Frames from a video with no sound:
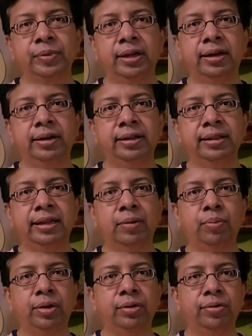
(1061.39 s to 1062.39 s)
And till
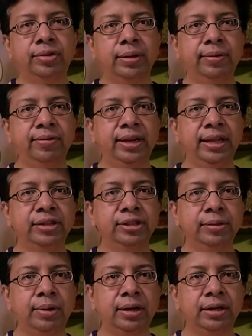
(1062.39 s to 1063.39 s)
that point of time, even
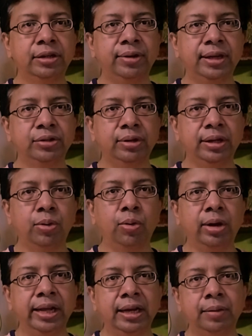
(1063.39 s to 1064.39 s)
Asian markets were actually
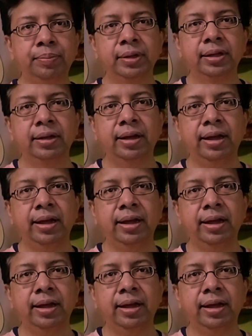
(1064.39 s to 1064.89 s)
holding up.